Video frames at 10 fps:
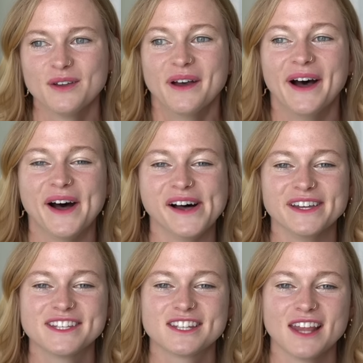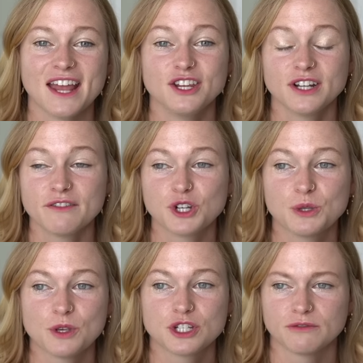Uh, and you're never
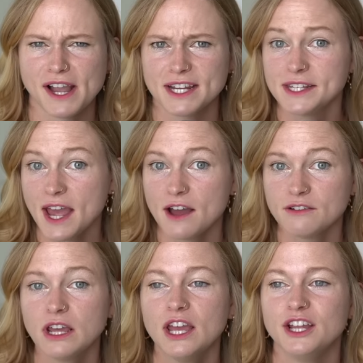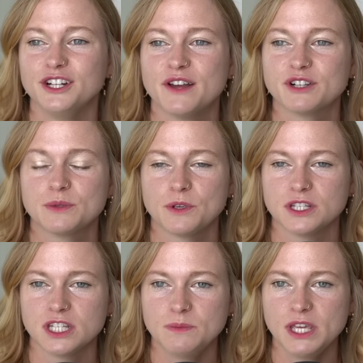supposed to write it down. You're never supposed
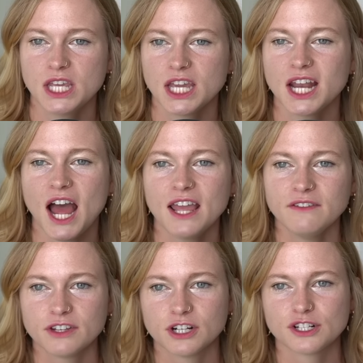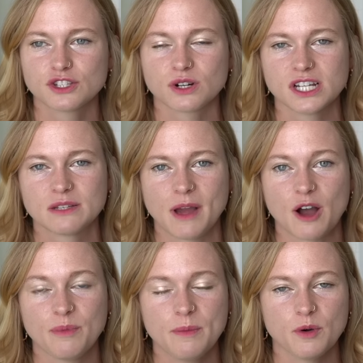to speak it. I even heard stories about how
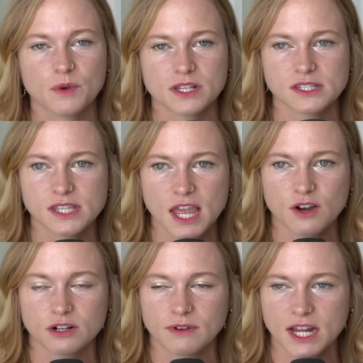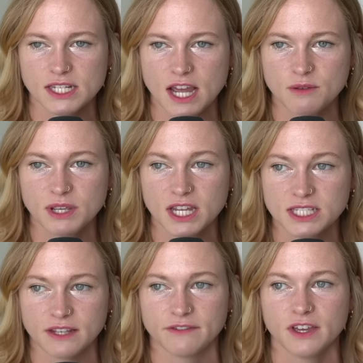people wouldn't say or write it down because
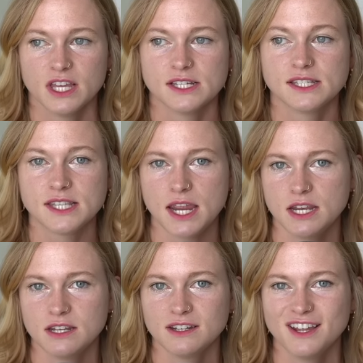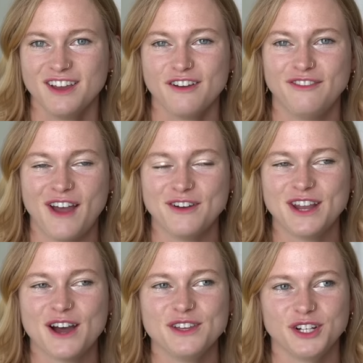if Satan found
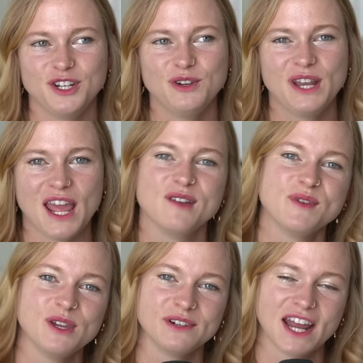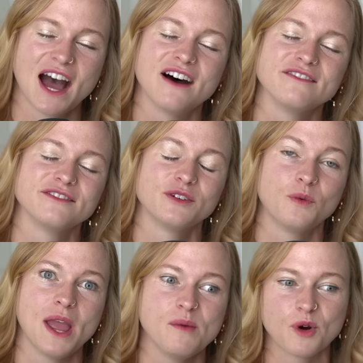out your new name, he would have
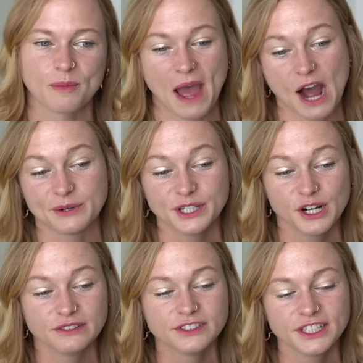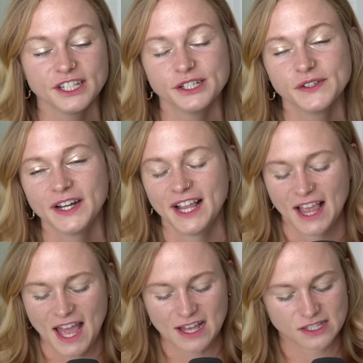way more power over you.
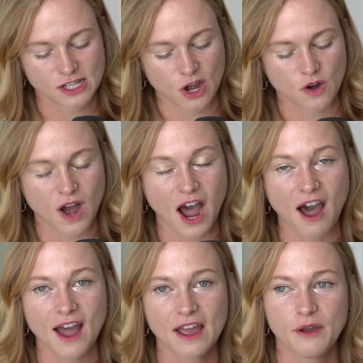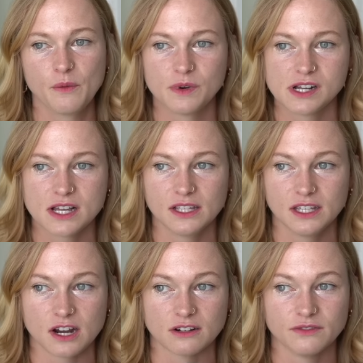And so I would,
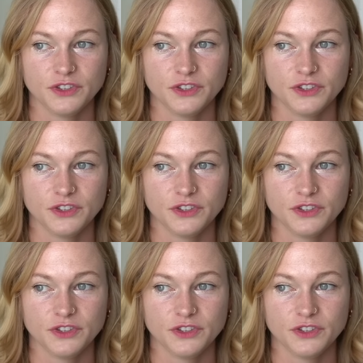you know,